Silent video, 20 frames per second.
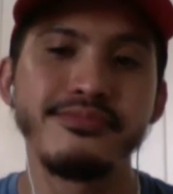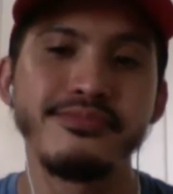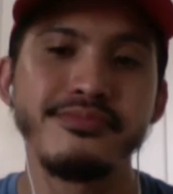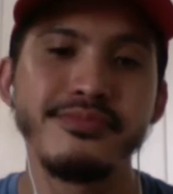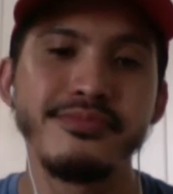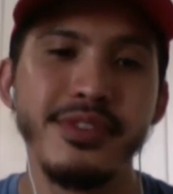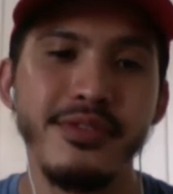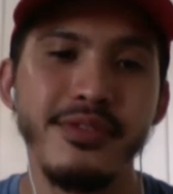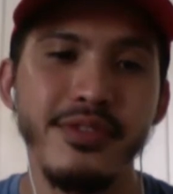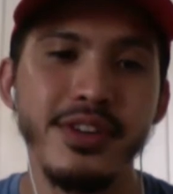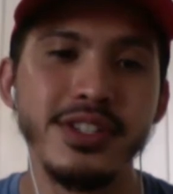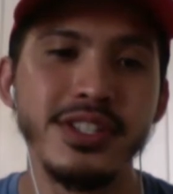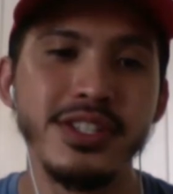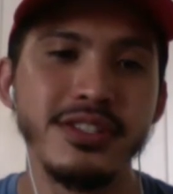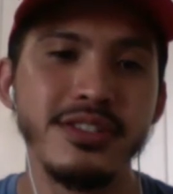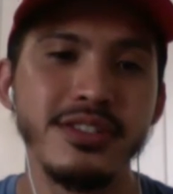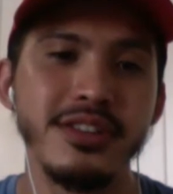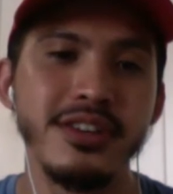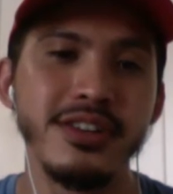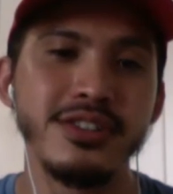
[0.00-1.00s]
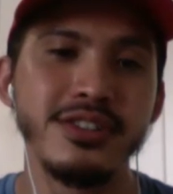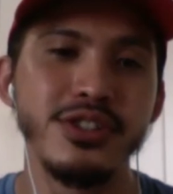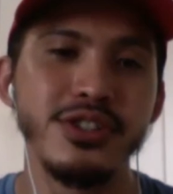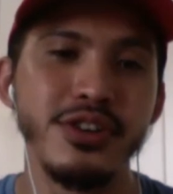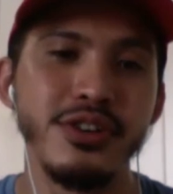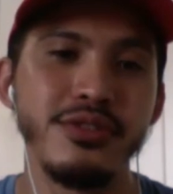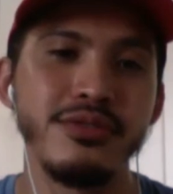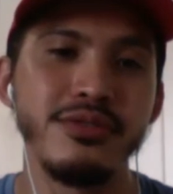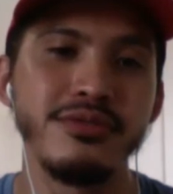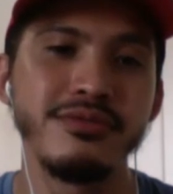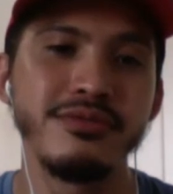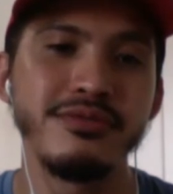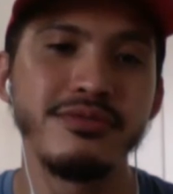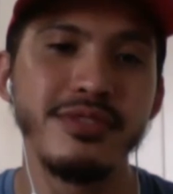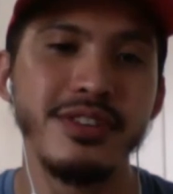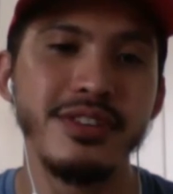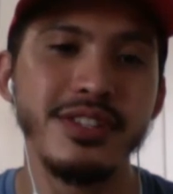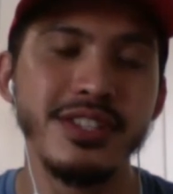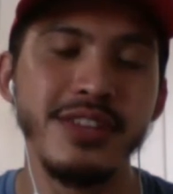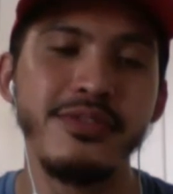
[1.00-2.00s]
the versus show.
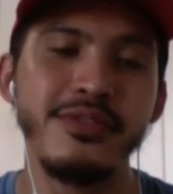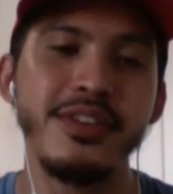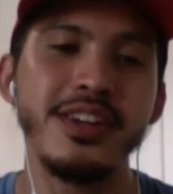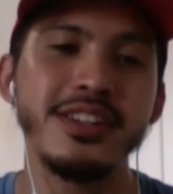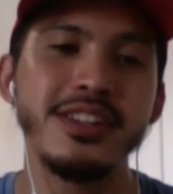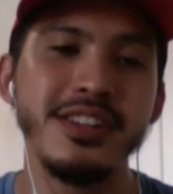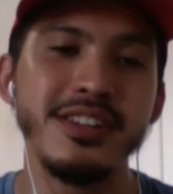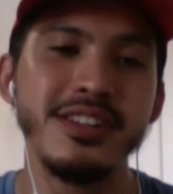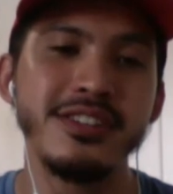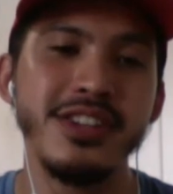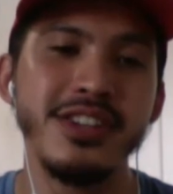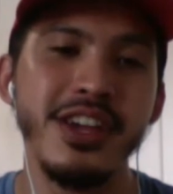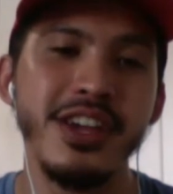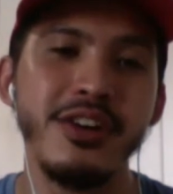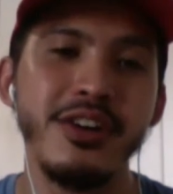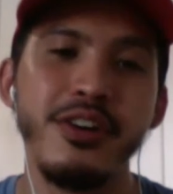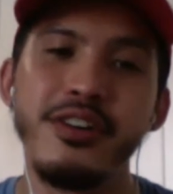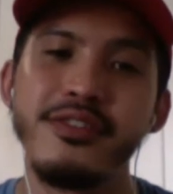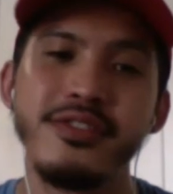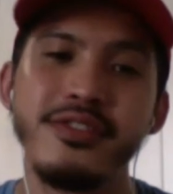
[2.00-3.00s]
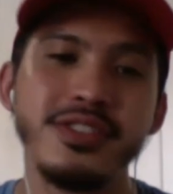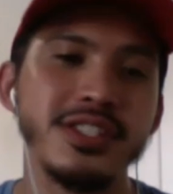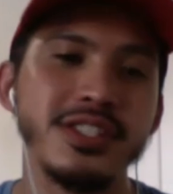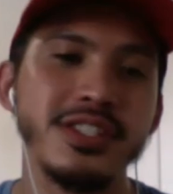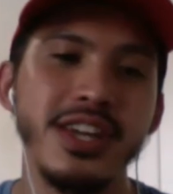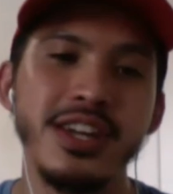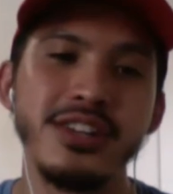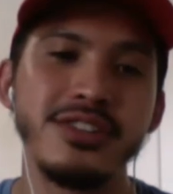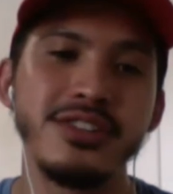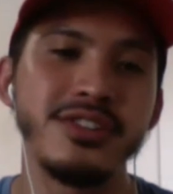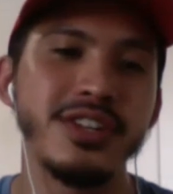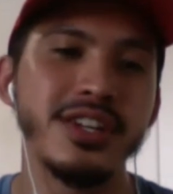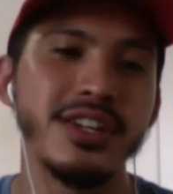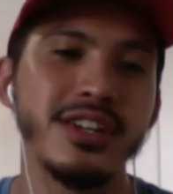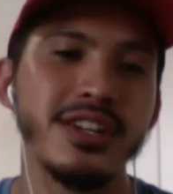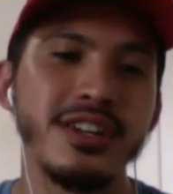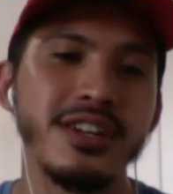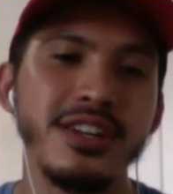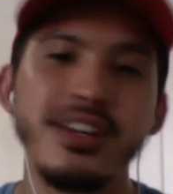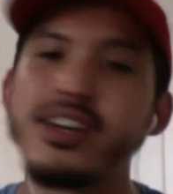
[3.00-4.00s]
Because if he did a J. Cole versus Kendrick,
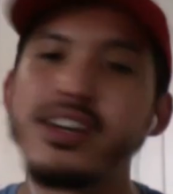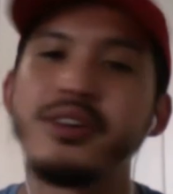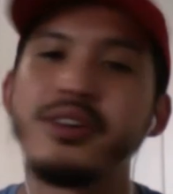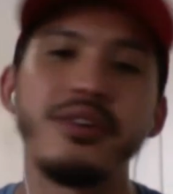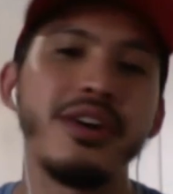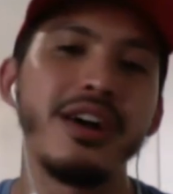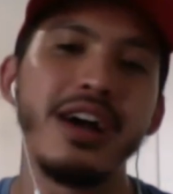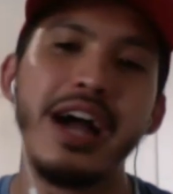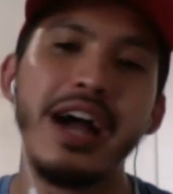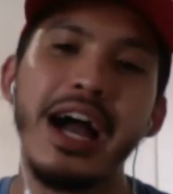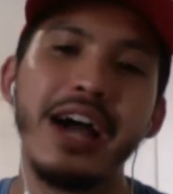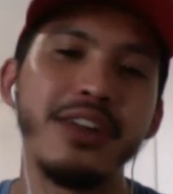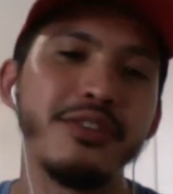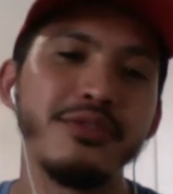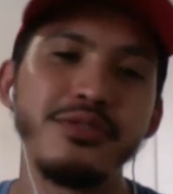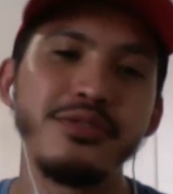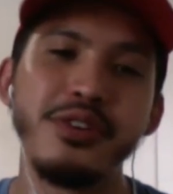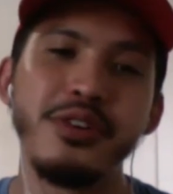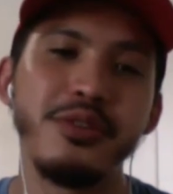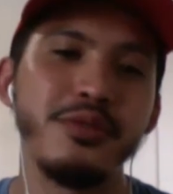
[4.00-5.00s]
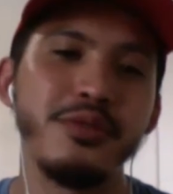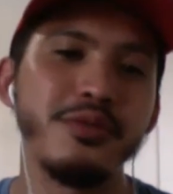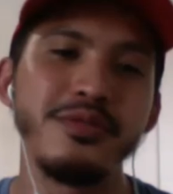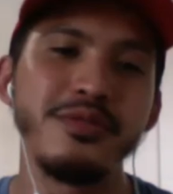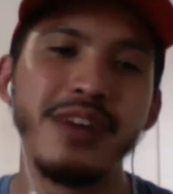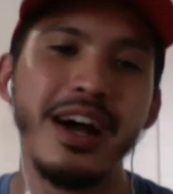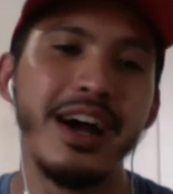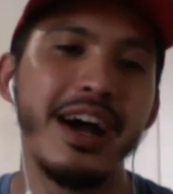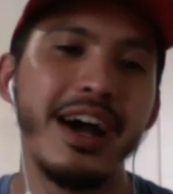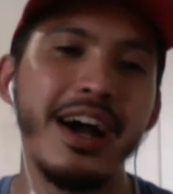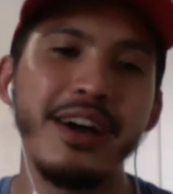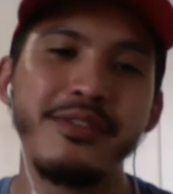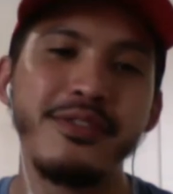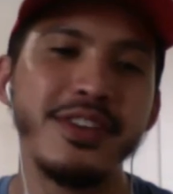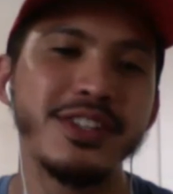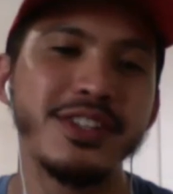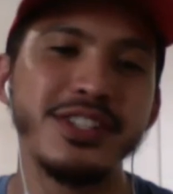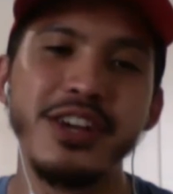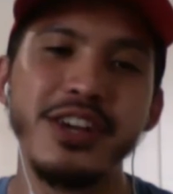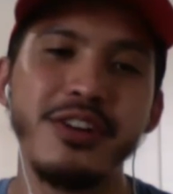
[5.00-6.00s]
I don't know. I
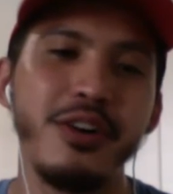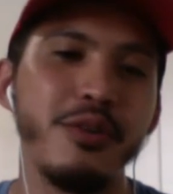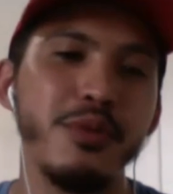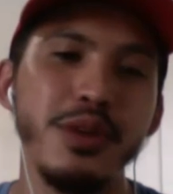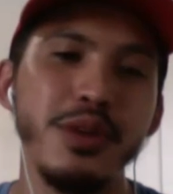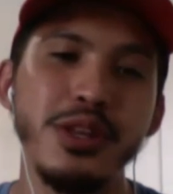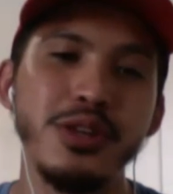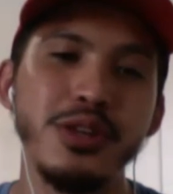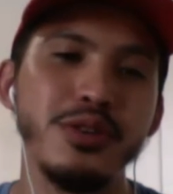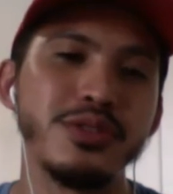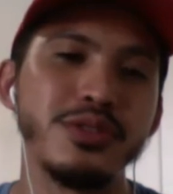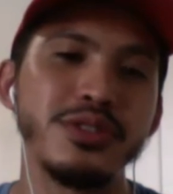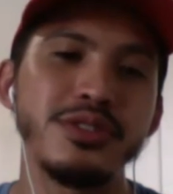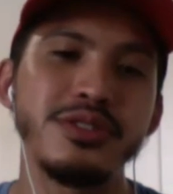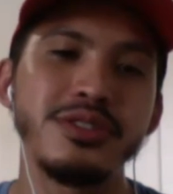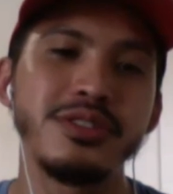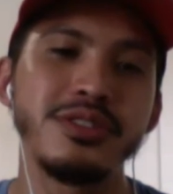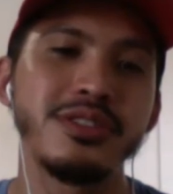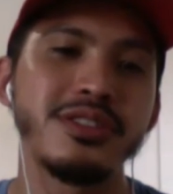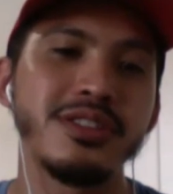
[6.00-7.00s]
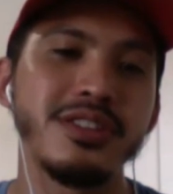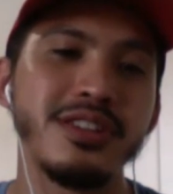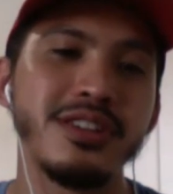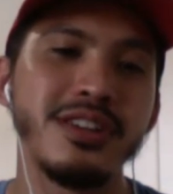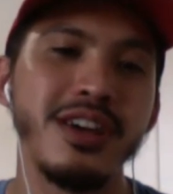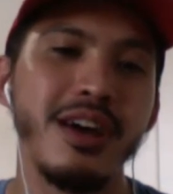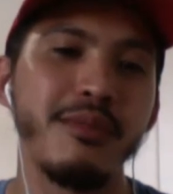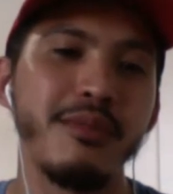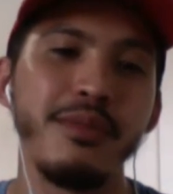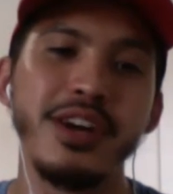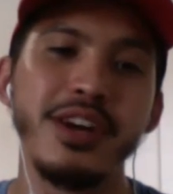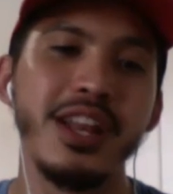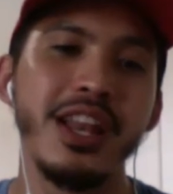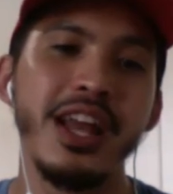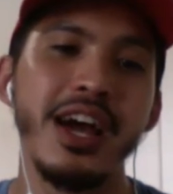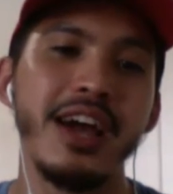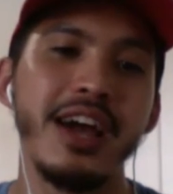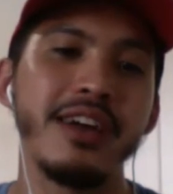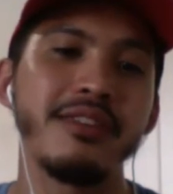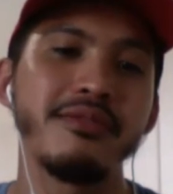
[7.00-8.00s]
think J. Cole will lose. I'm not gonna
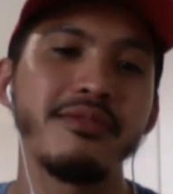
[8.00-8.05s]
lie.